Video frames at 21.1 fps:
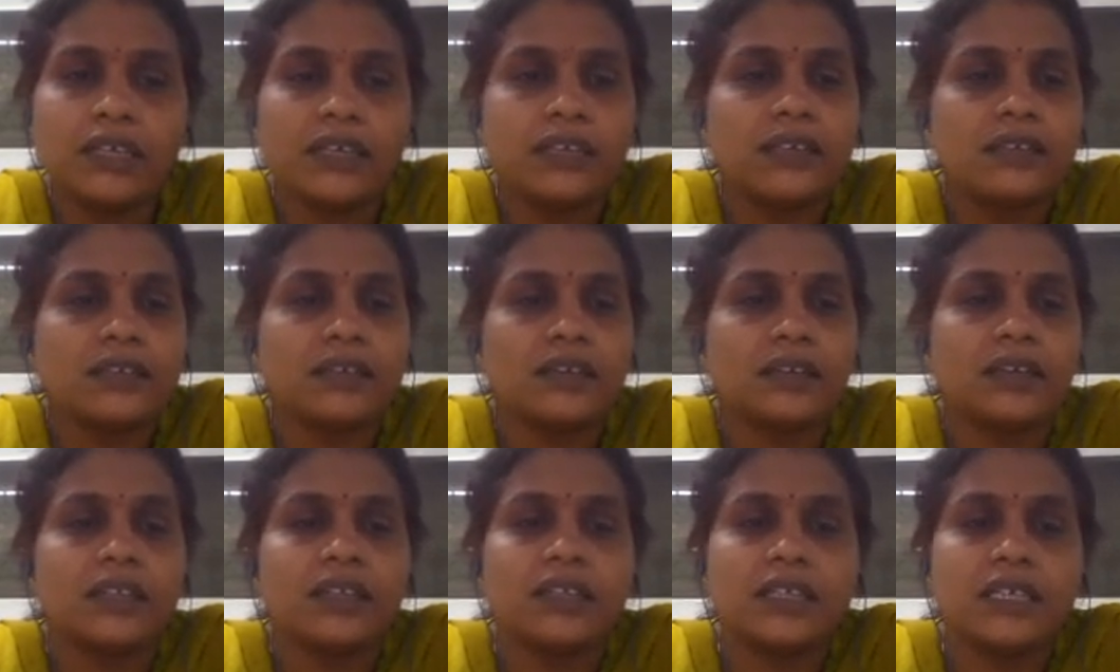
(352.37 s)
these
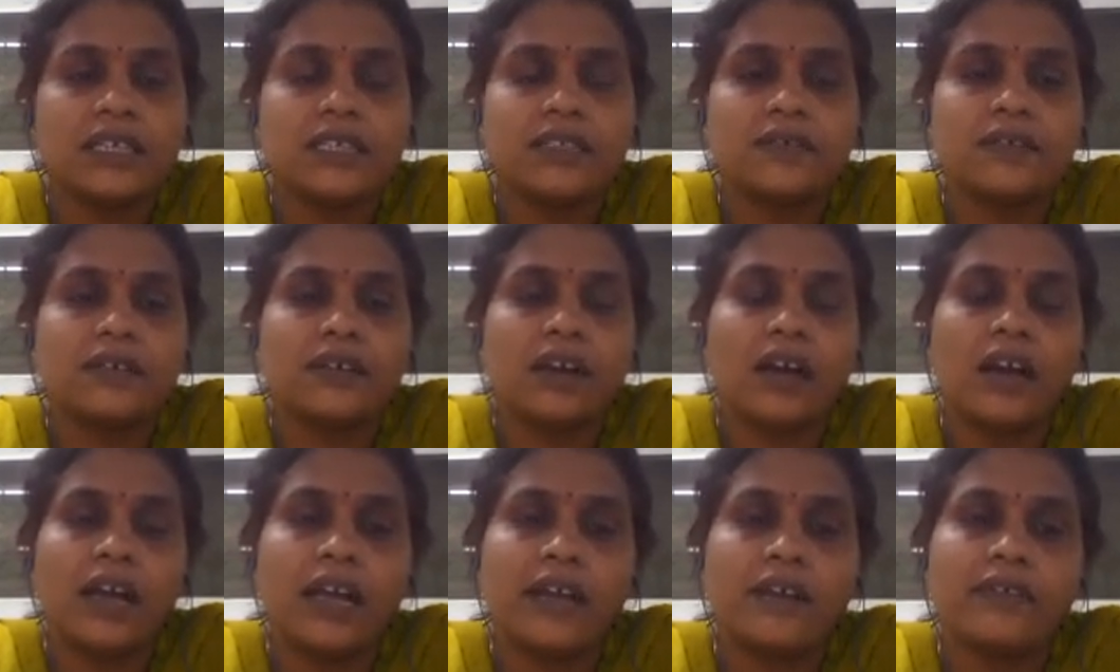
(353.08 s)

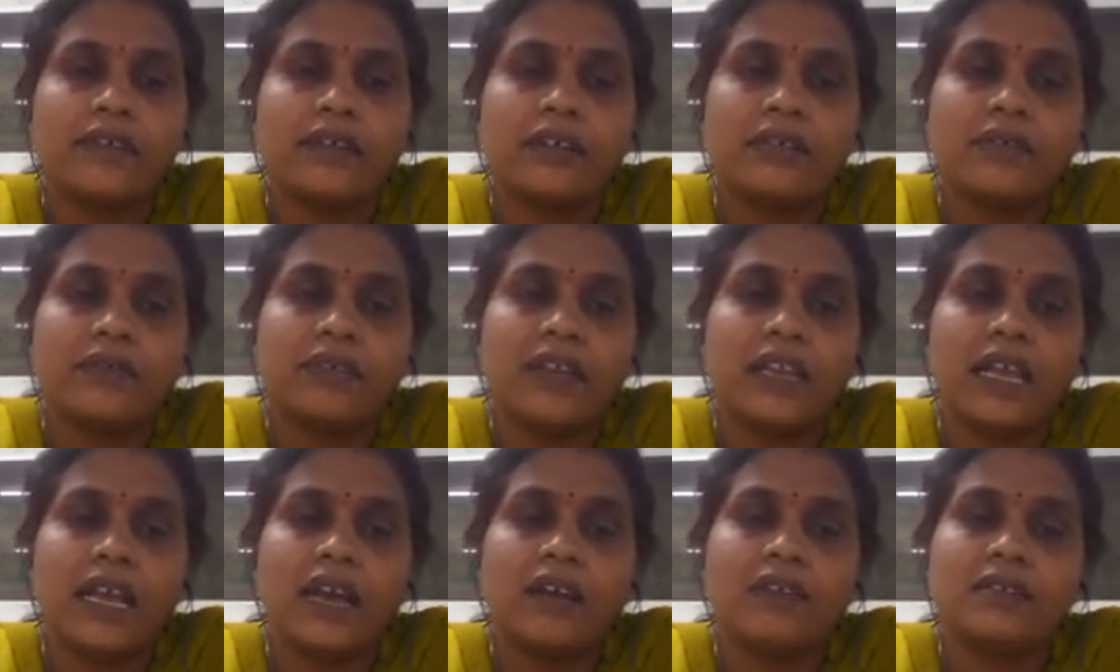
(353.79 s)
will
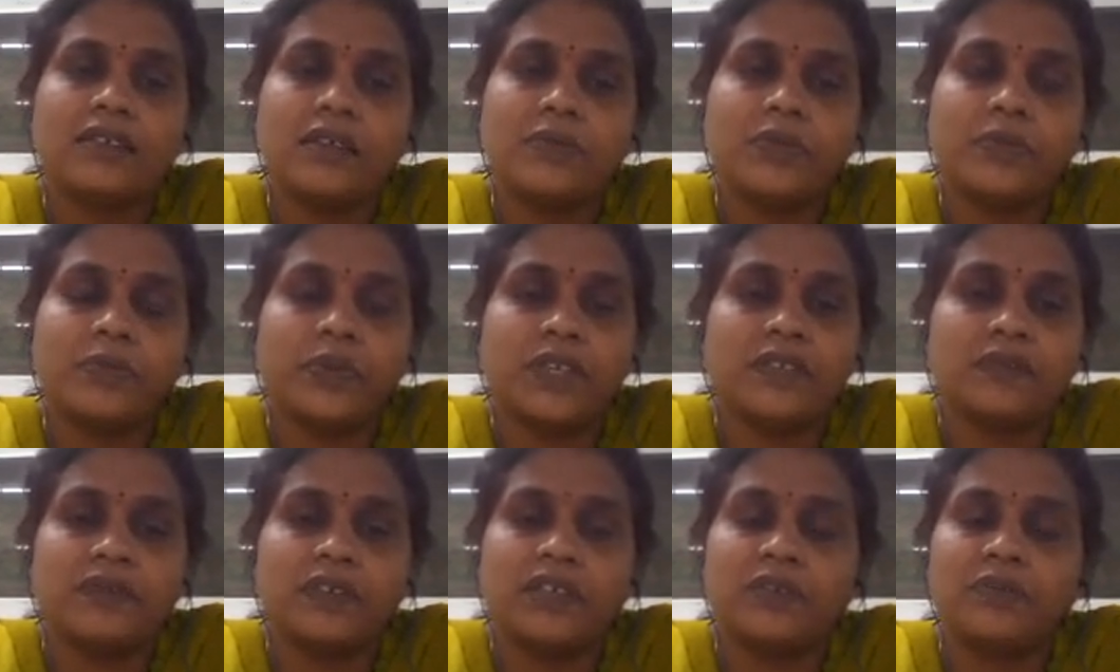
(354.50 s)
have some
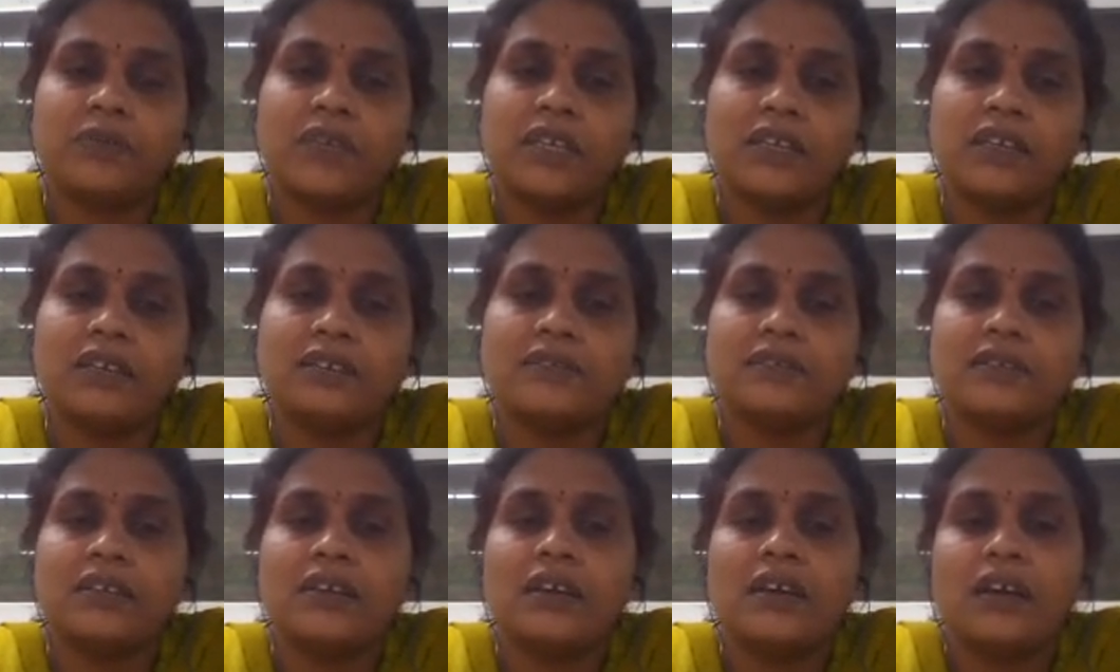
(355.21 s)
specific
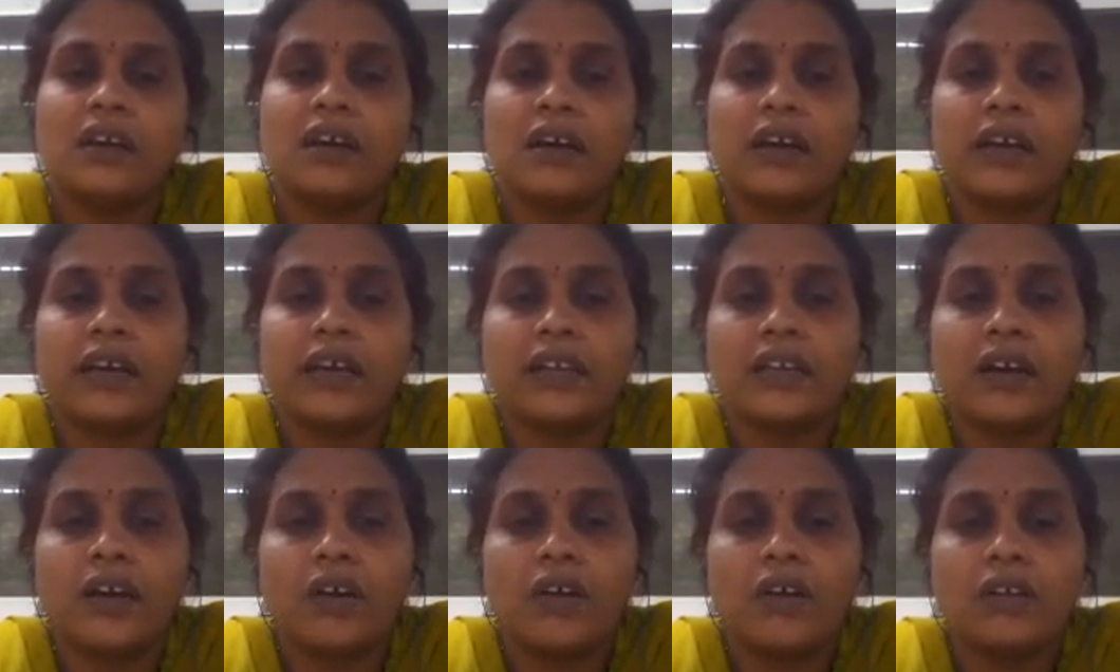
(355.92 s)
meanings,
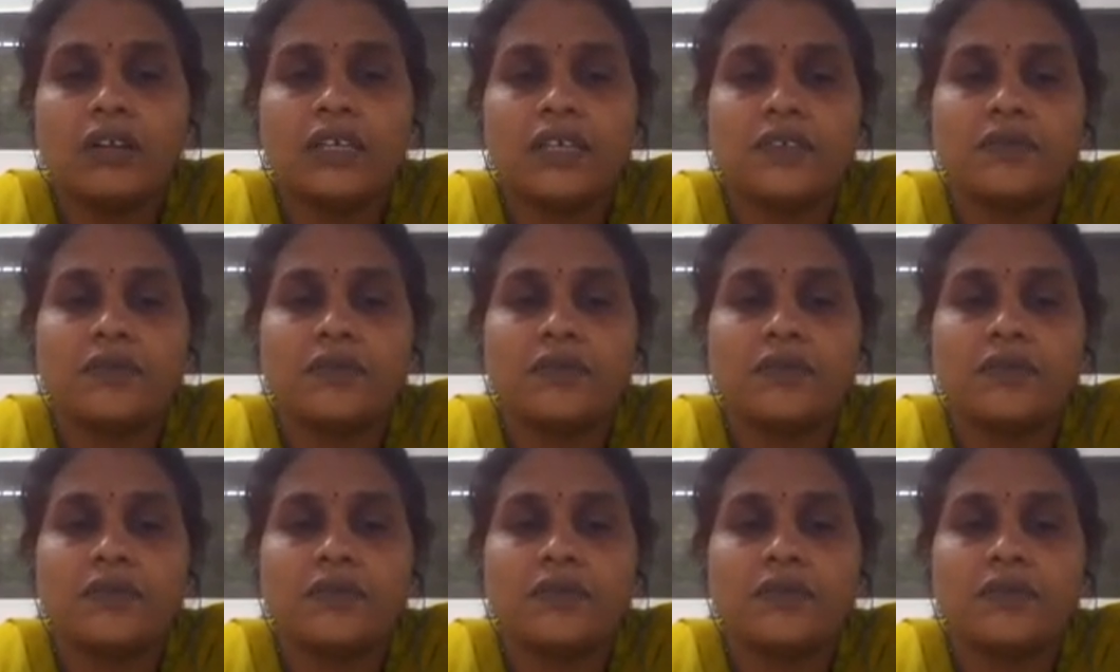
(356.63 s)
and all these